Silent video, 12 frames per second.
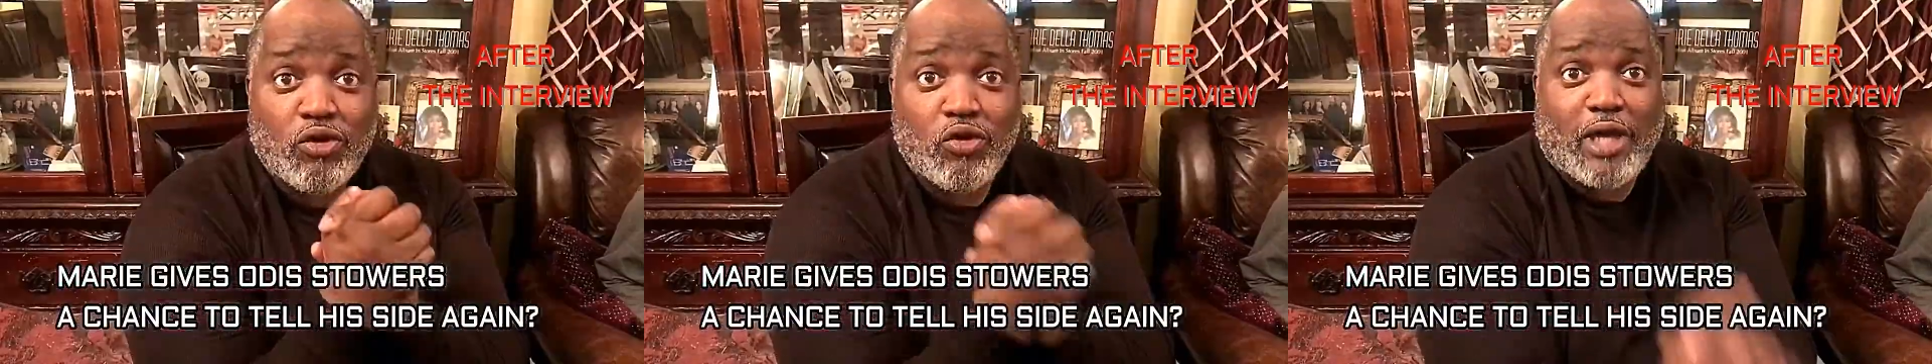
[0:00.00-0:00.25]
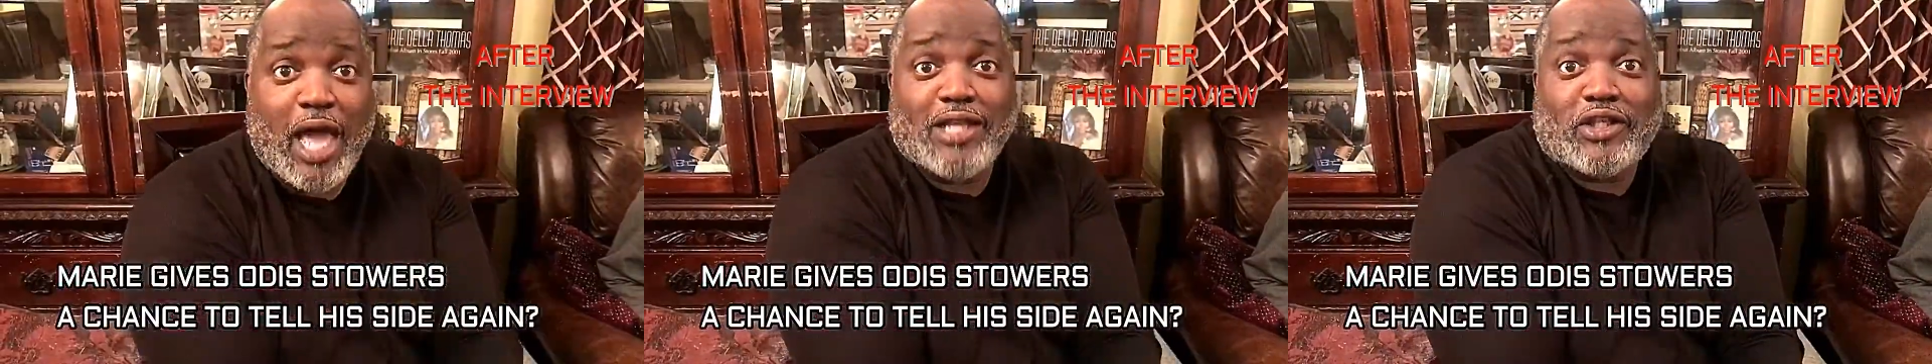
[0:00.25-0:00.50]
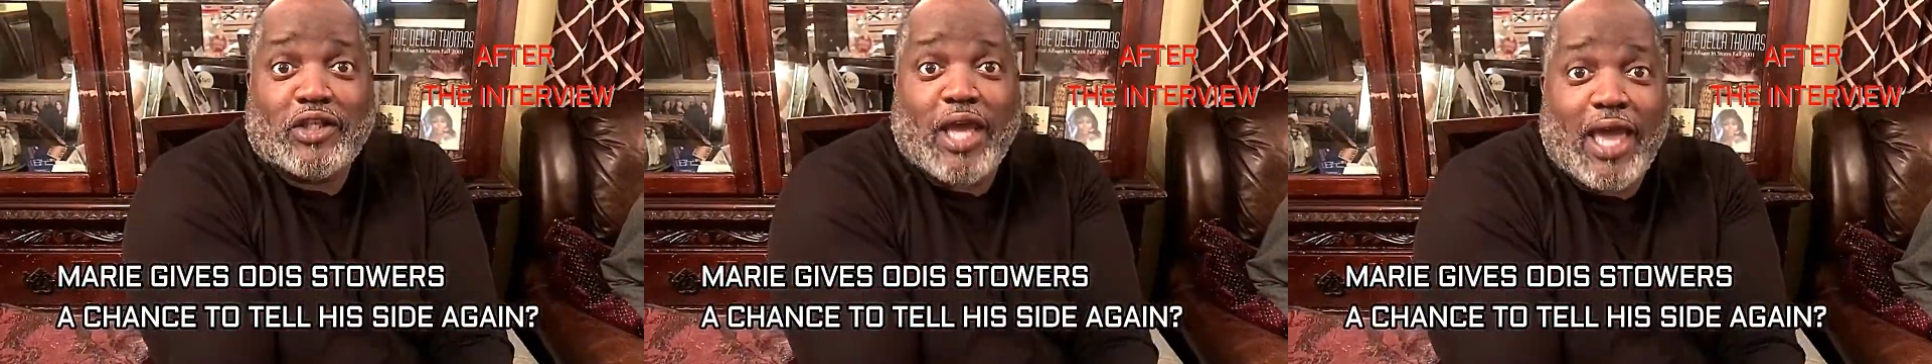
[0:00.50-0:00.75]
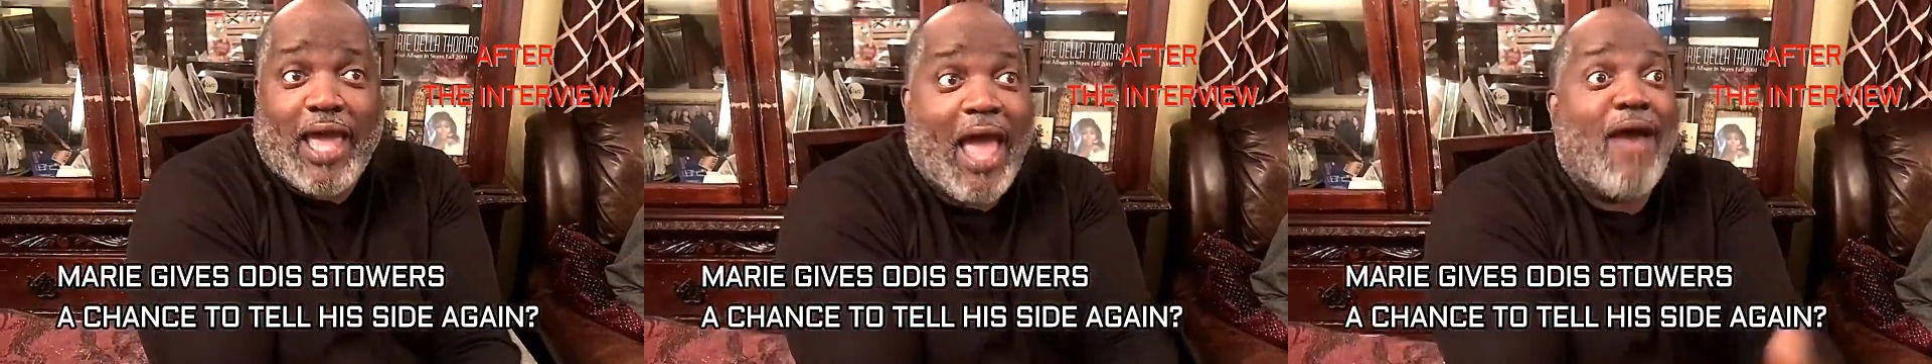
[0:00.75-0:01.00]
You can't
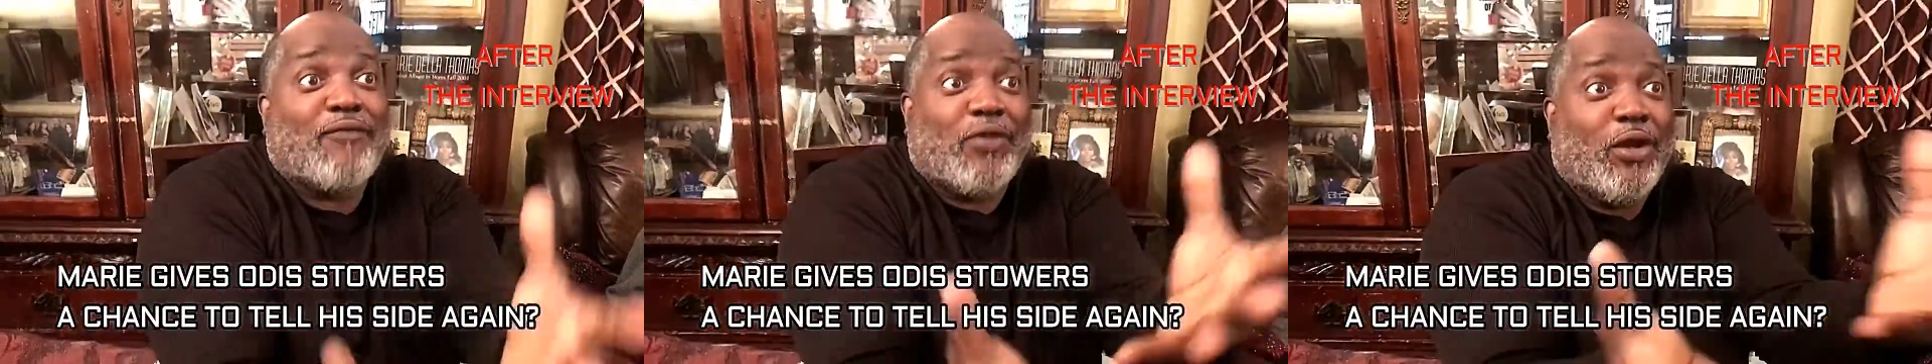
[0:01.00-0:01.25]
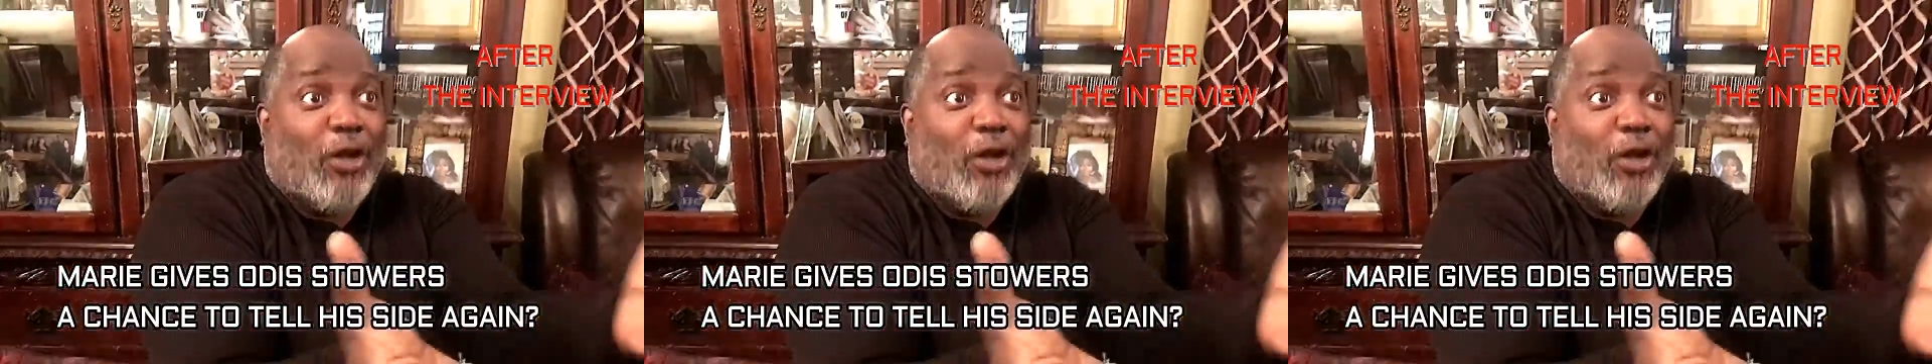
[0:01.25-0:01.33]
say after